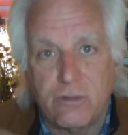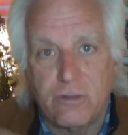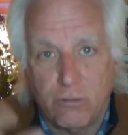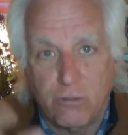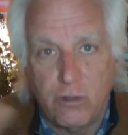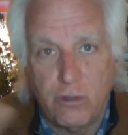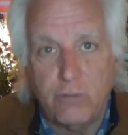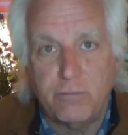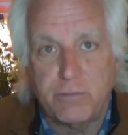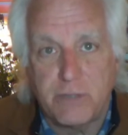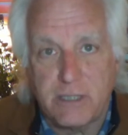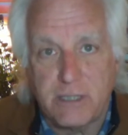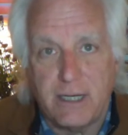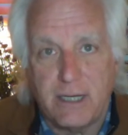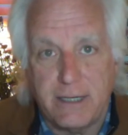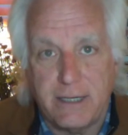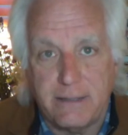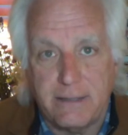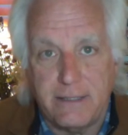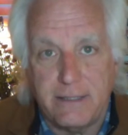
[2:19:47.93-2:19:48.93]
groups
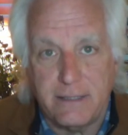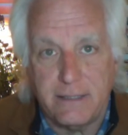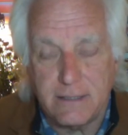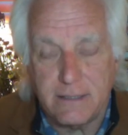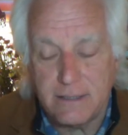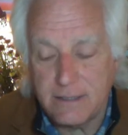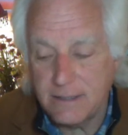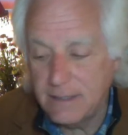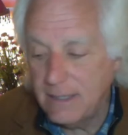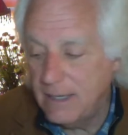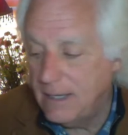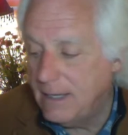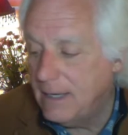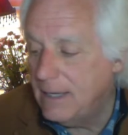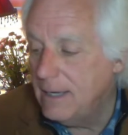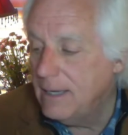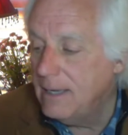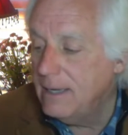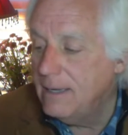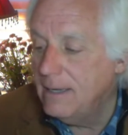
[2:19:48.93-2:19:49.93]
like this?
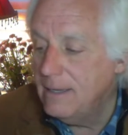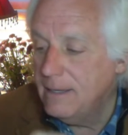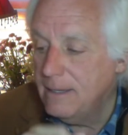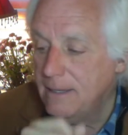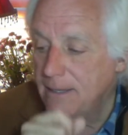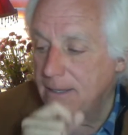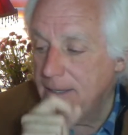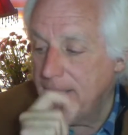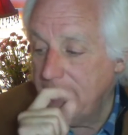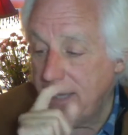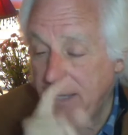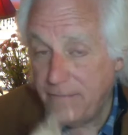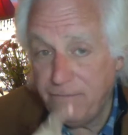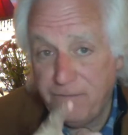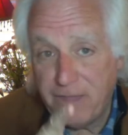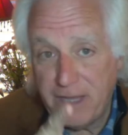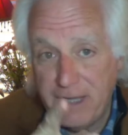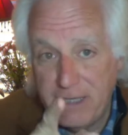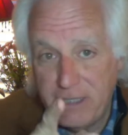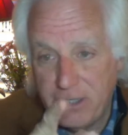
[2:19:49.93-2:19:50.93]
If they